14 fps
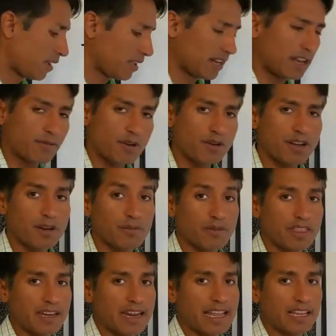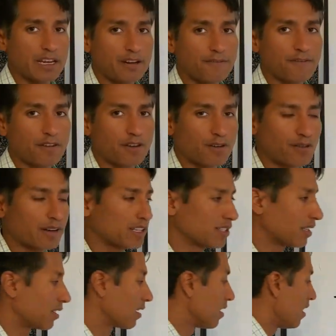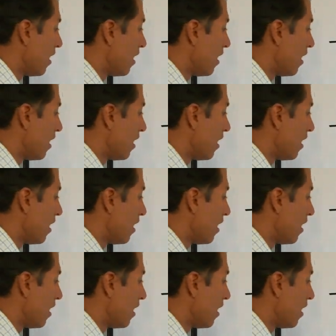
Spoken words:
And I wrote it with a negative for a reason.